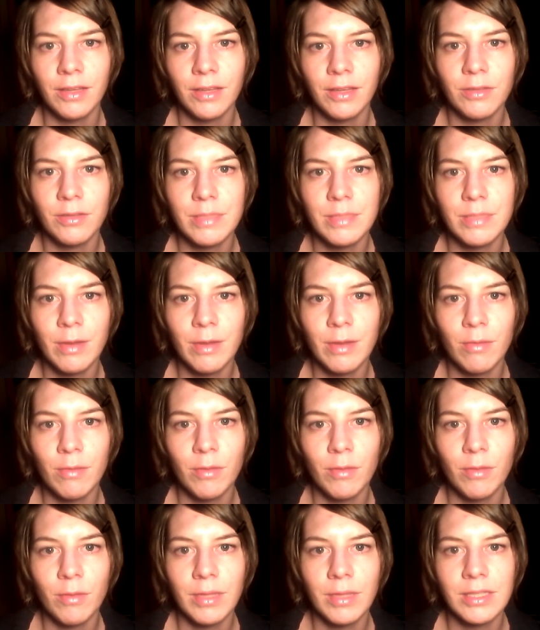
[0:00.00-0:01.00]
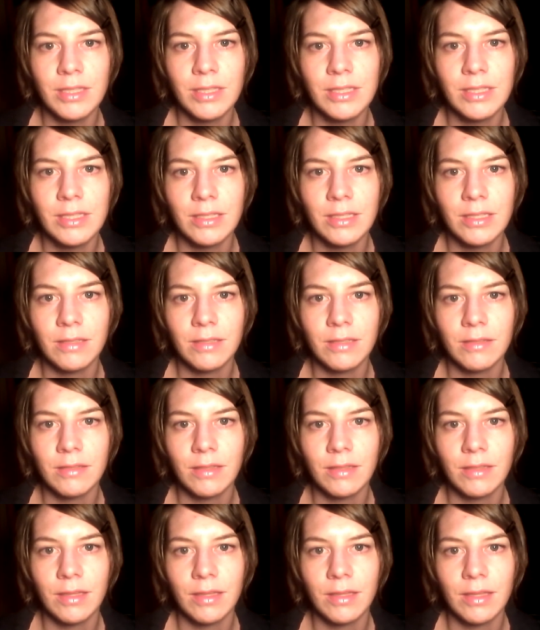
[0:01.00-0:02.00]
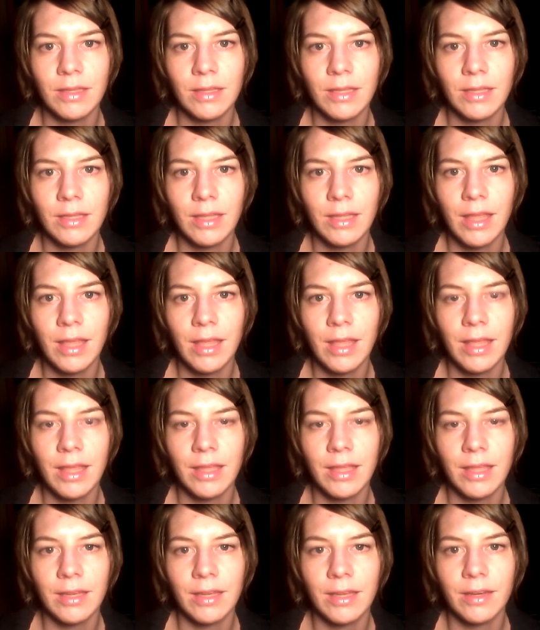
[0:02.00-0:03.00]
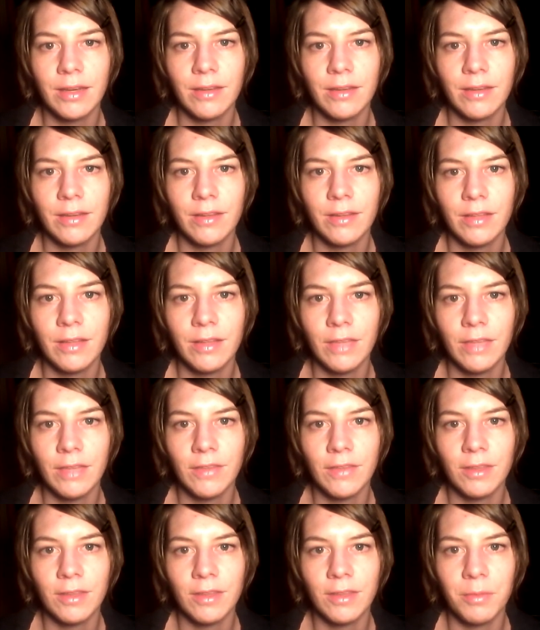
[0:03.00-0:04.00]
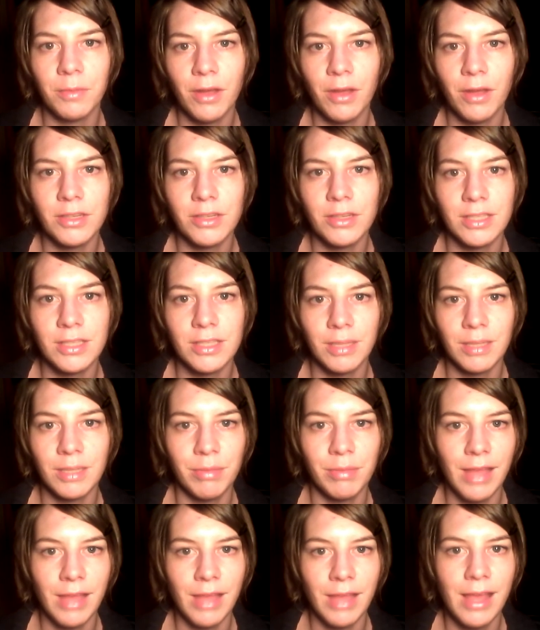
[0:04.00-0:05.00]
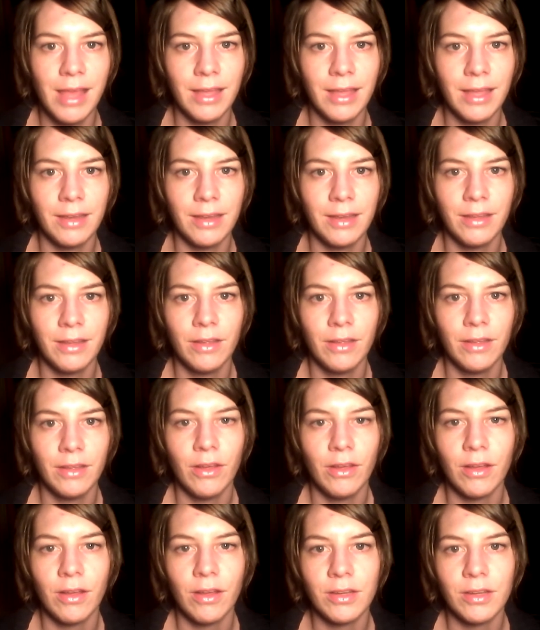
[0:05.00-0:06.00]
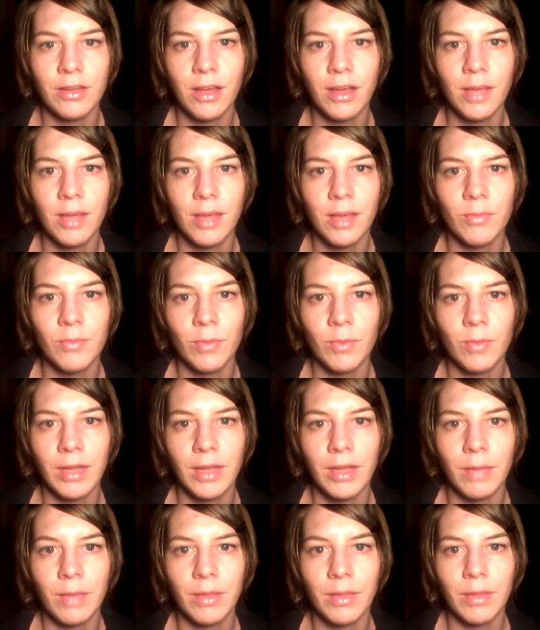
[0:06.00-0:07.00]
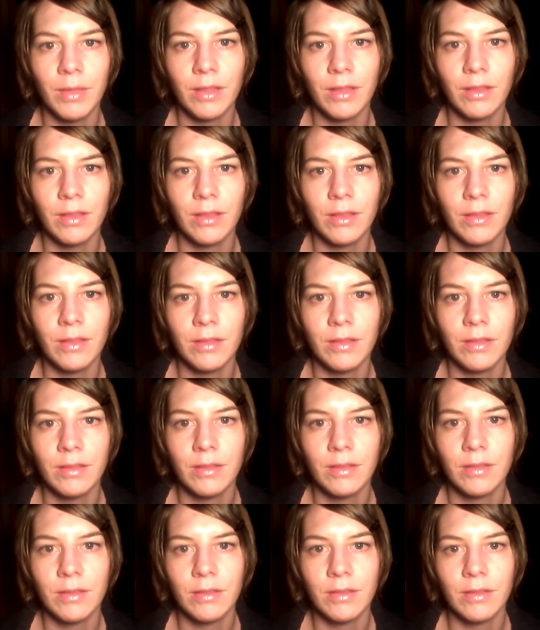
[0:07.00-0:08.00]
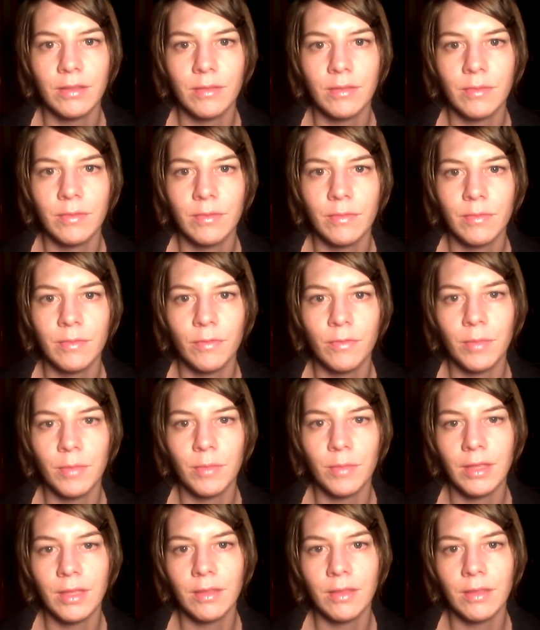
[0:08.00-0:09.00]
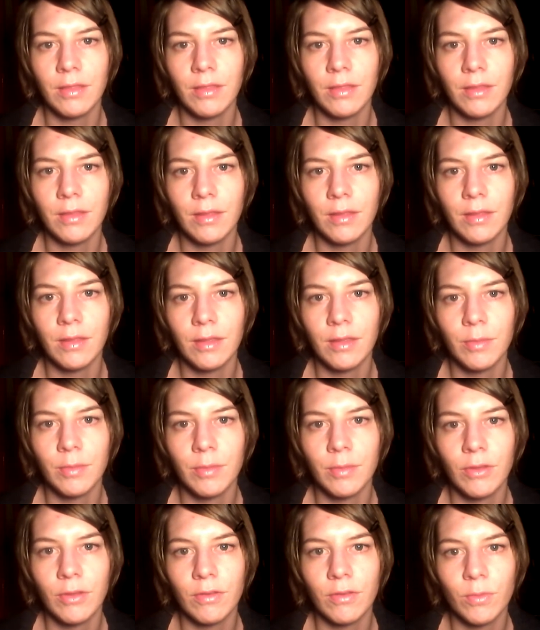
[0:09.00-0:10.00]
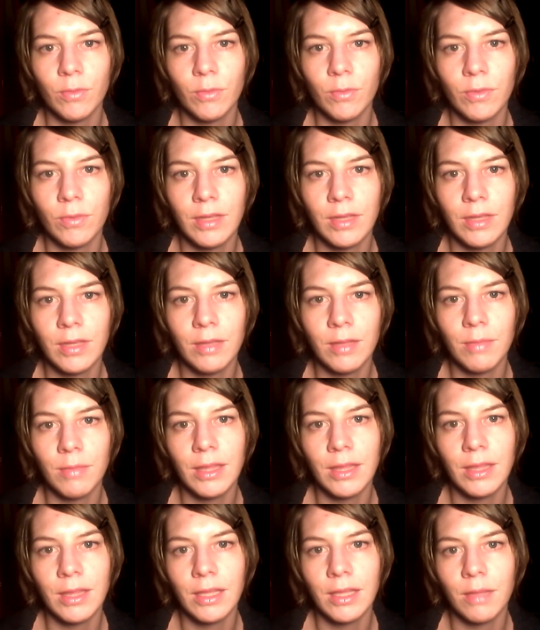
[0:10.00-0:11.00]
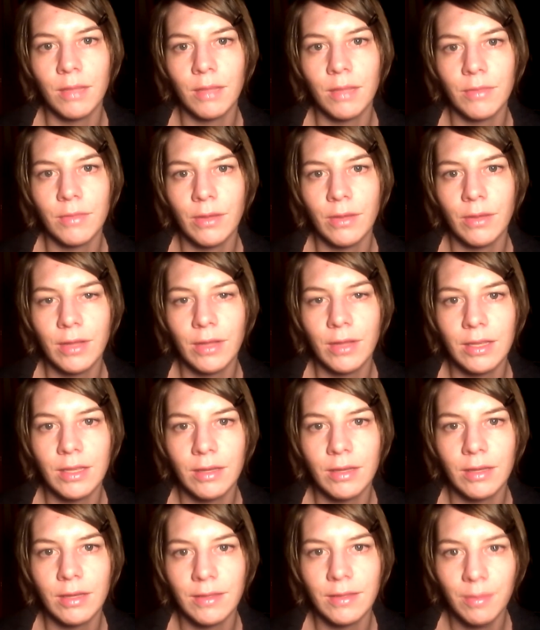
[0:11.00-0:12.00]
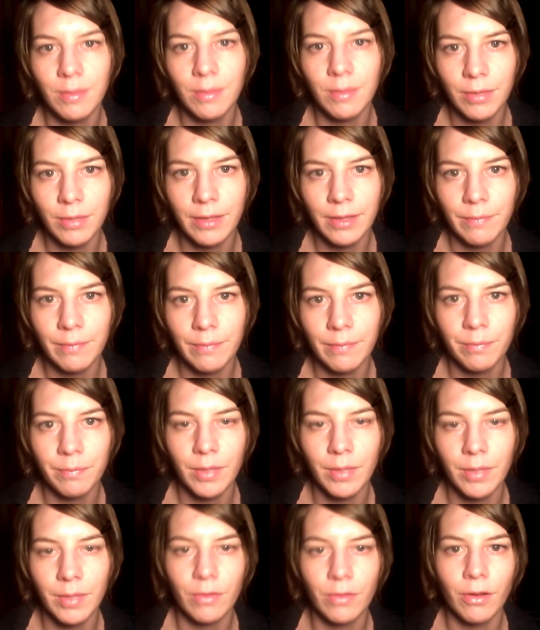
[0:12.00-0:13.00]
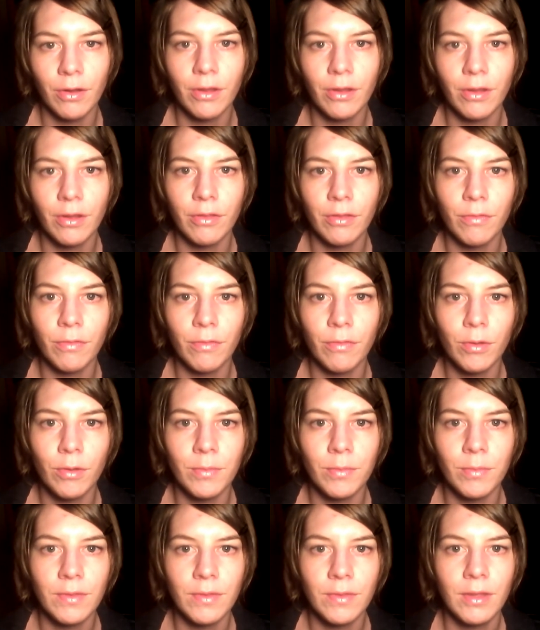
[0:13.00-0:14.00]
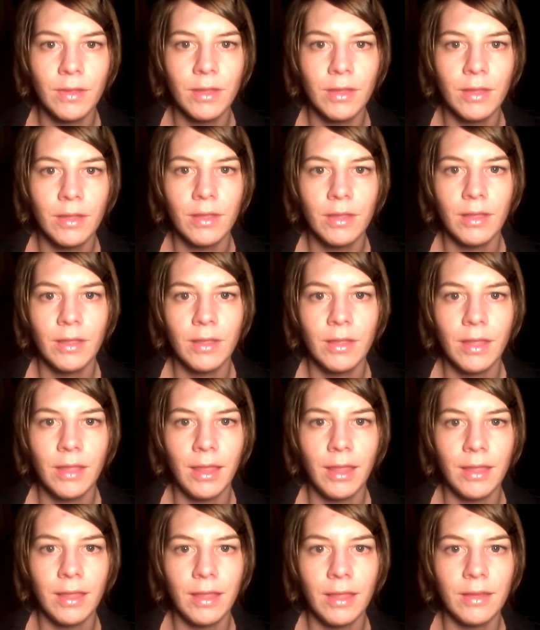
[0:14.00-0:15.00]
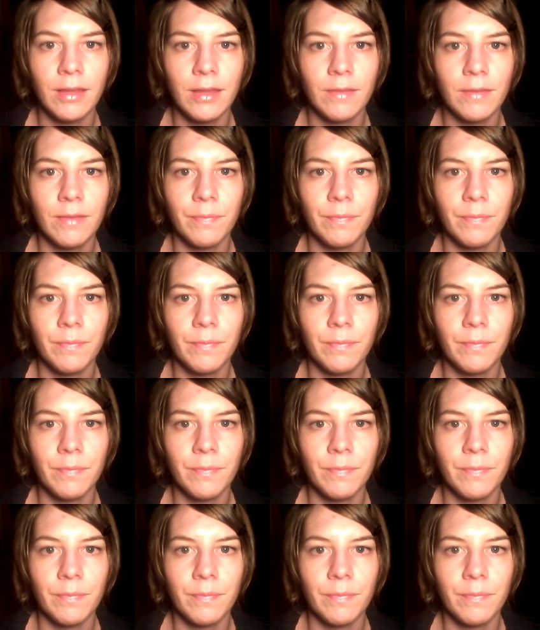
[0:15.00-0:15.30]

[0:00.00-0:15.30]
spare moments, and even subconsciously plan on times when I will. For me, the expression of OCD mainly comes out in skin picking, but there are other forms. And